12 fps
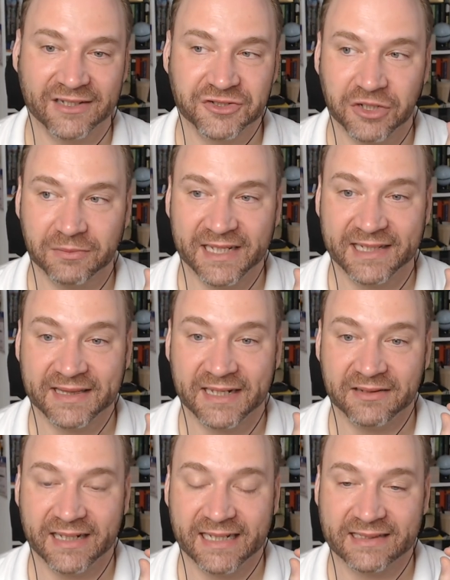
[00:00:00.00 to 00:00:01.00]
in Germany
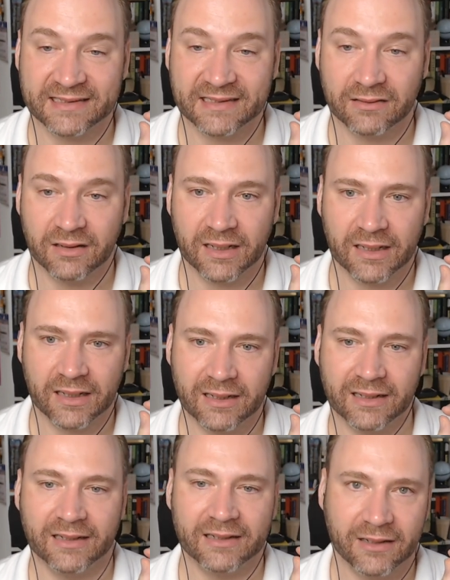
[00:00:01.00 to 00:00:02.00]
there is
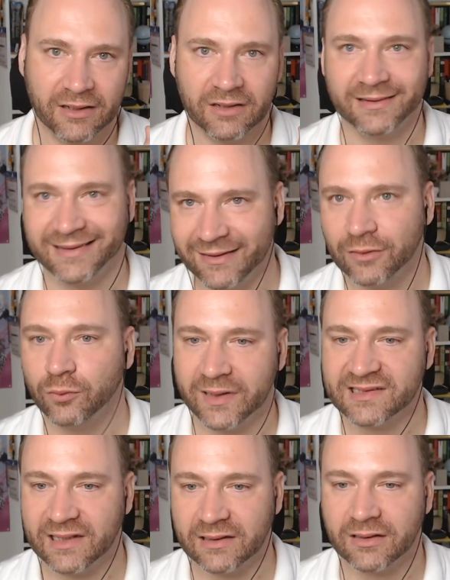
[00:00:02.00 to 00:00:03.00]
uh we
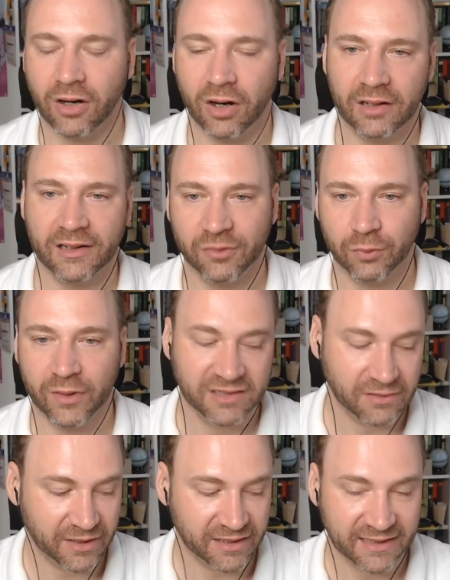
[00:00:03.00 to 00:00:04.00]
still call it
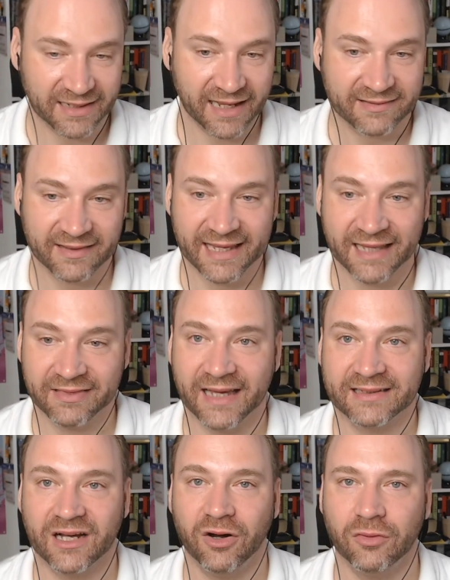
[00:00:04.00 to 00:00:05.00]
winter, but it doesn't get
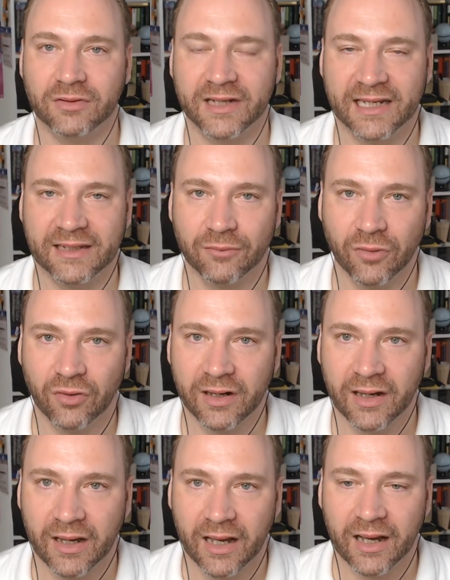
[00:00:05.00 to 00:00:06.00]
that cold
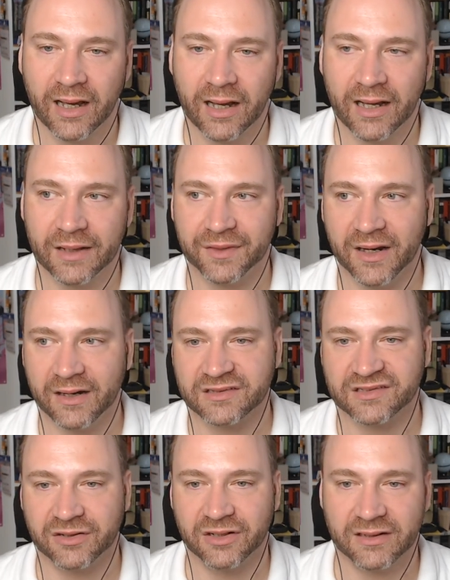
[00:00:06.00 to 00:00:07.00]
anymore. Uh, there are
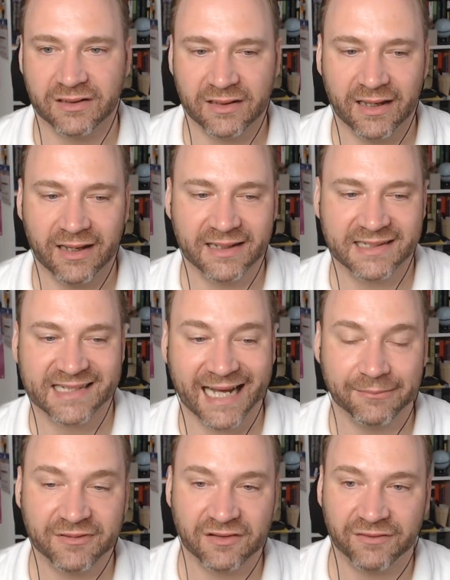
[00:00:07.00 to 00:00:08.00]
certain uh,
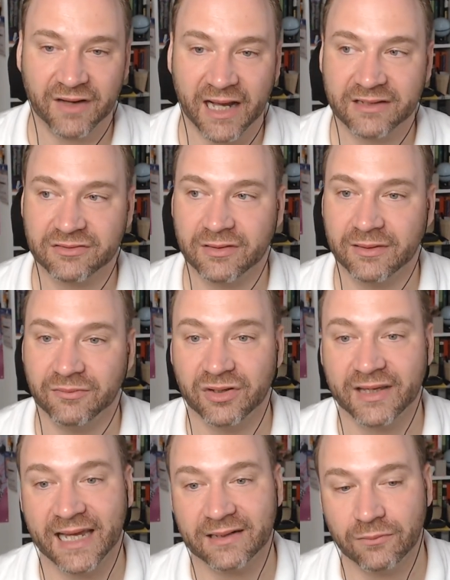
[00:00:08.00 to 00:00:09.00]
types of ice cream
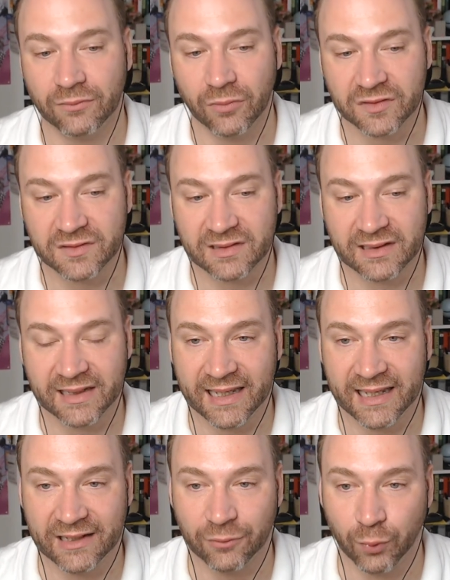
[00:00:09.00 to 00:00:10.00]
you get mostly
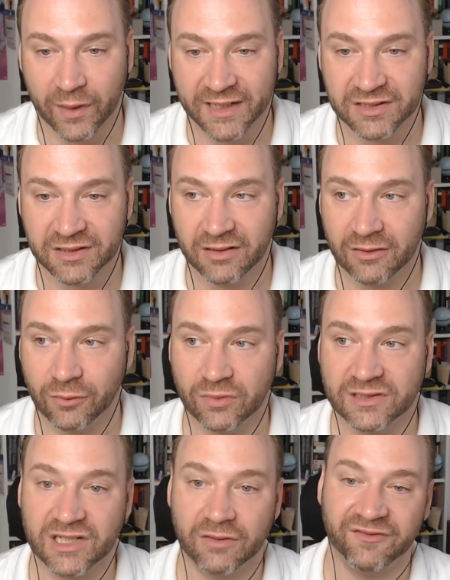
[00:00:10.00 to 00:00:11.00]
in winter,
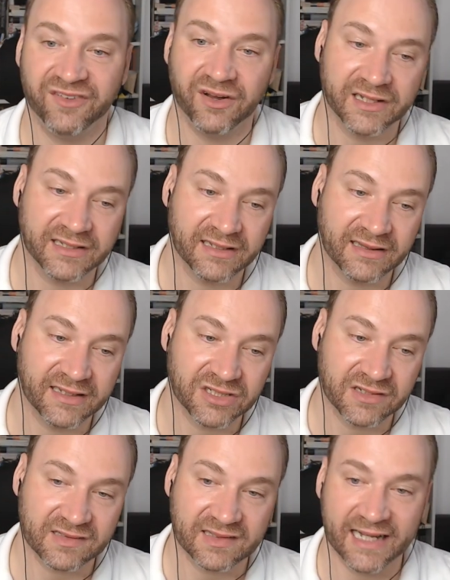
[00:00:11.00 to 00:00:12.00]
which are very
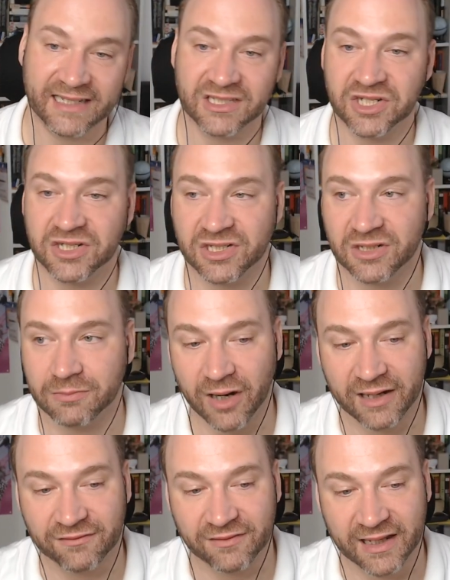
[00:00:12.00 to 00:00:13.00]
delicious, like
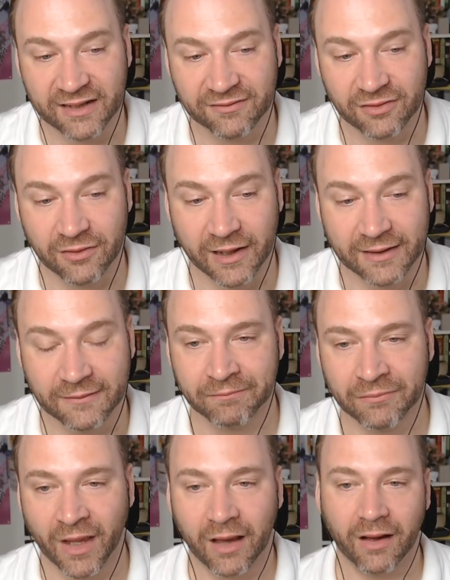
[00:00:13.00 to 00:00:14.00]
gingerbread flavor and
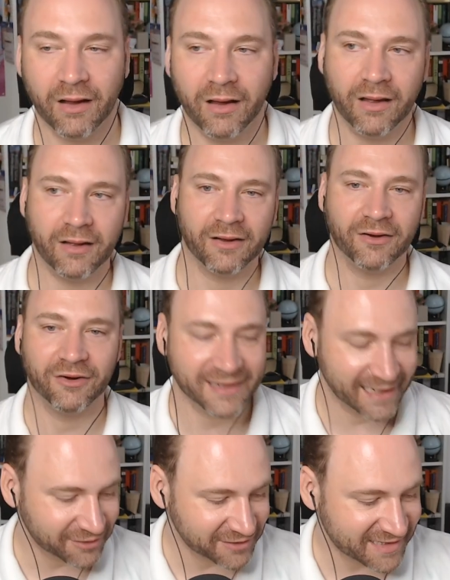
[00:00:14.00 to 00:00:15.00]
ah, all
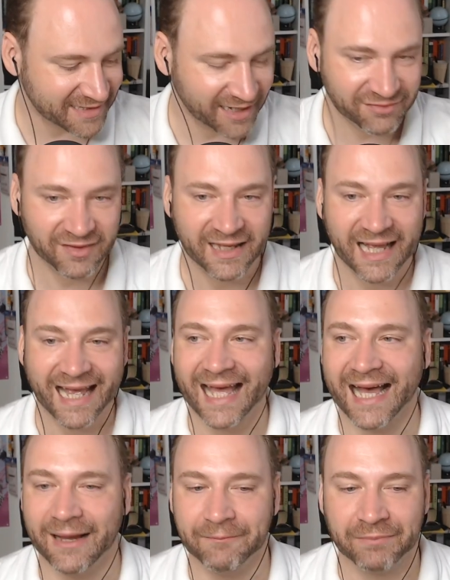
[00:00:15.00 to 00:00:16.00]
that good stuff.
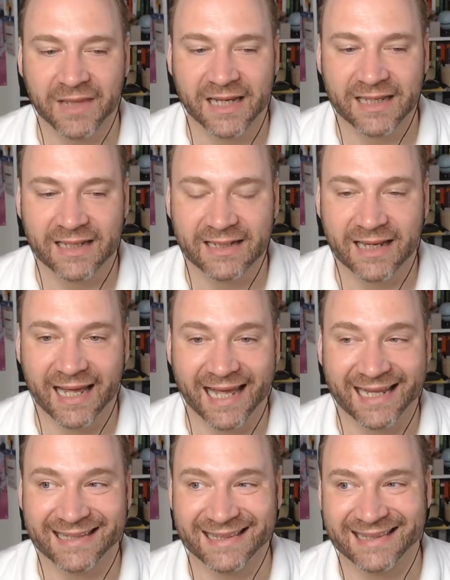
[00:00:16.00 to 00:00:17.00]
Um,
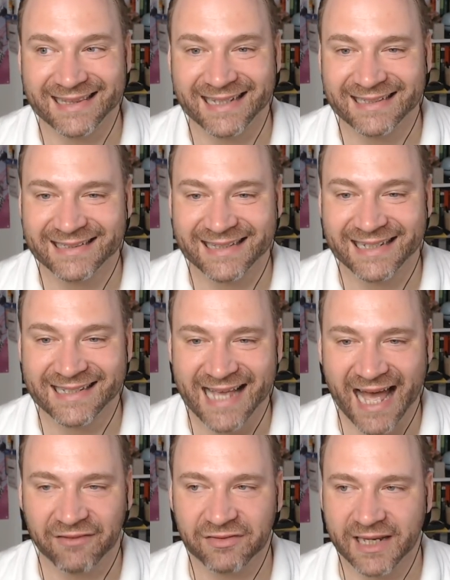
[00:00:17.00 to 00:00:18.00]
did this
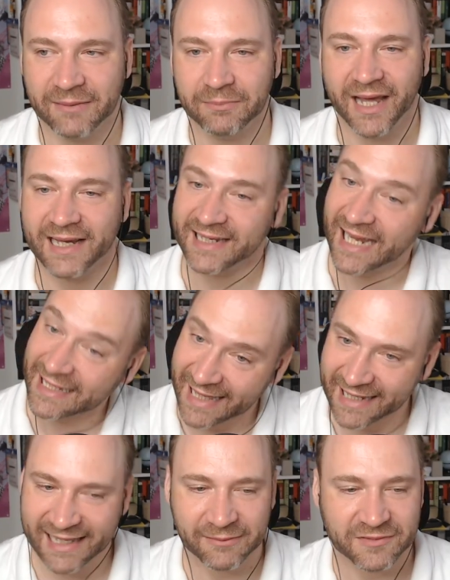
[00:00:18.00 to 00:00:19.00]
have an impact? And
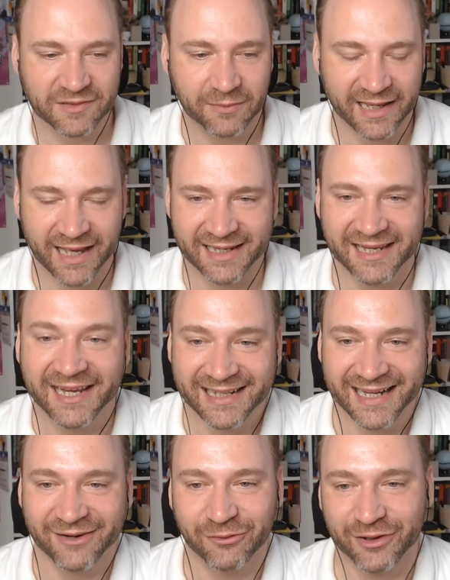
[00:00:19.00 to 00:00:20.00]
then comes my idea
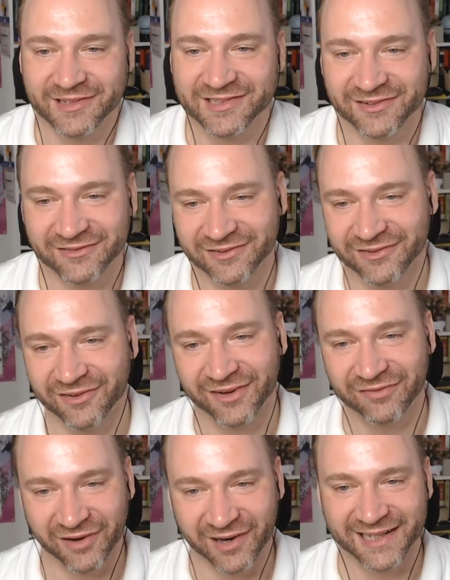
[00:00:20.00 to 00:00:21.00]
that I was
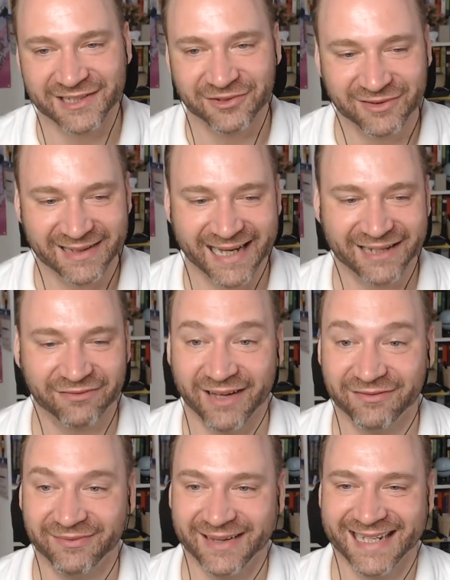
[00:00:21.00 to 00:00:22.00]
referring to like
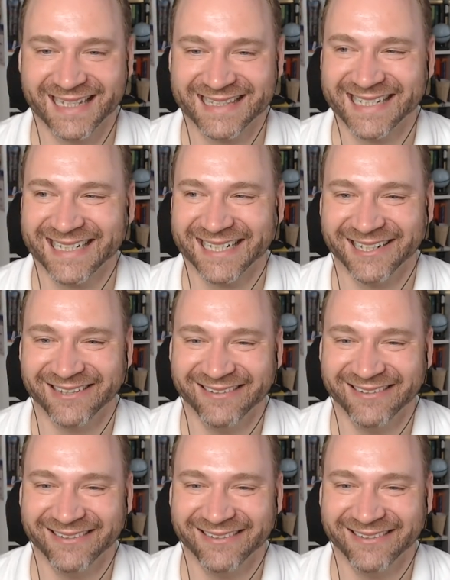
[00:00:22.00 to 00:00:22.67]
five minutes ago.